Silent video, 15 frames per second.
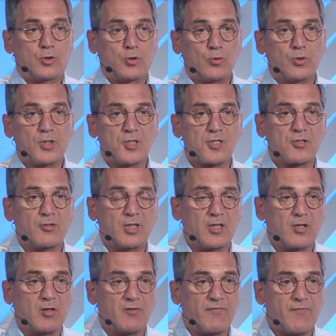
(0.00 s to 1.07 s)
do this
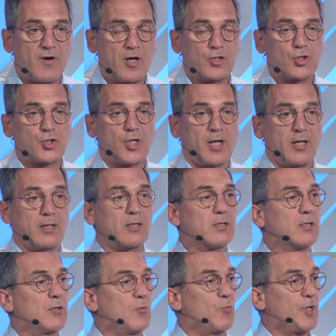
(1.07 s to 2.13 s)
critical function
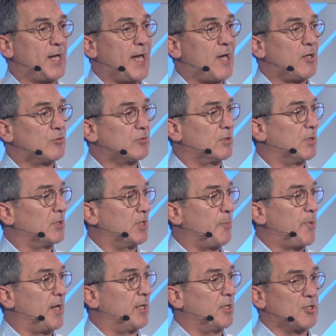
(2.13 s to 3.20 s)
without
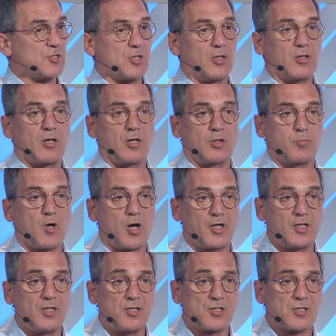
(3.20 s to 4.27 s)
dependence on third
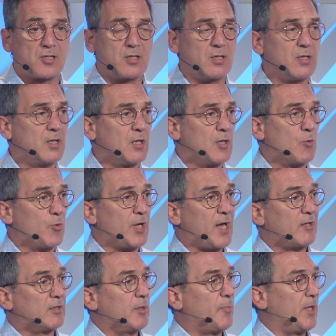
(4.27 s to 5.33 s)
parties,
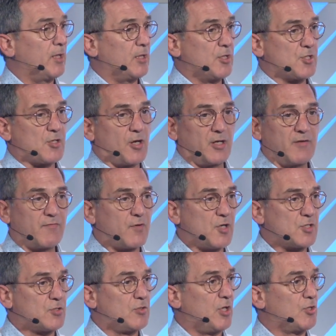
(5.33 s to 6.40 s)
without dependence on
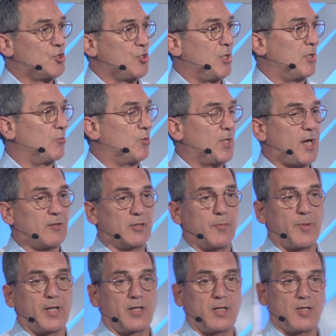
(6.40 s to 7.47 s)
infrastructure, without
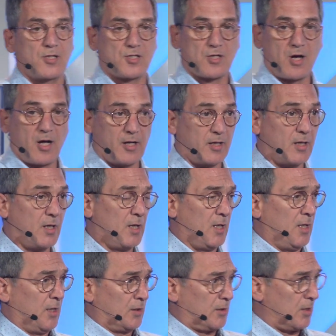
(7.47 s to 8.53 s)
dependence on
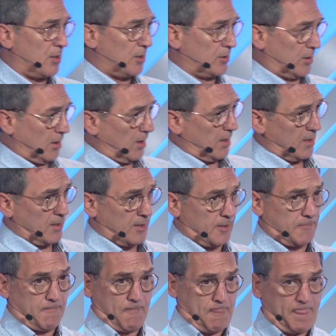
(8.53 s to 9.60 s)
third uh,
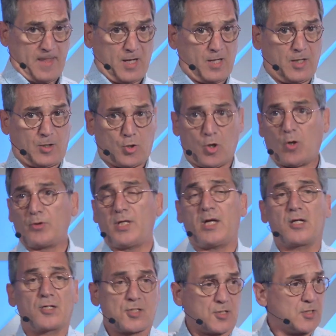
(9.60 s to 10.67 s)
uh,
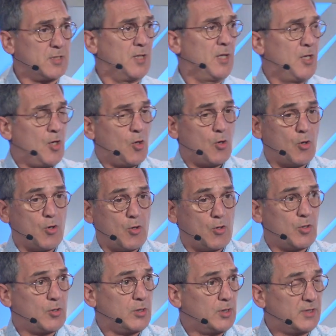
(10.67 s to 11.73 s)
coders
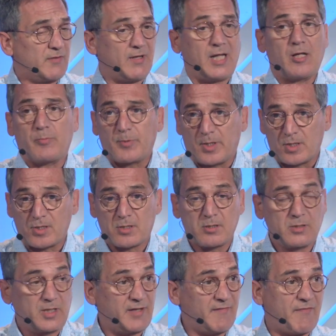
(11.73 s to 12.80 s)
or developers.
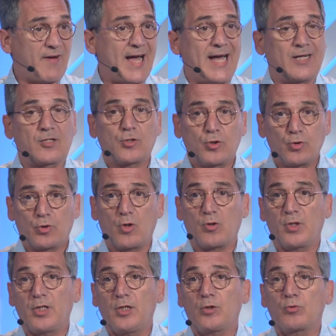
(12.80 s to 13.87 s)
In fact, you
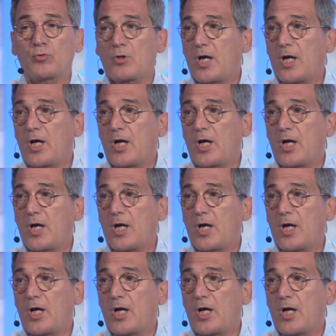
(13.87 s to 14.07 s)
don't need to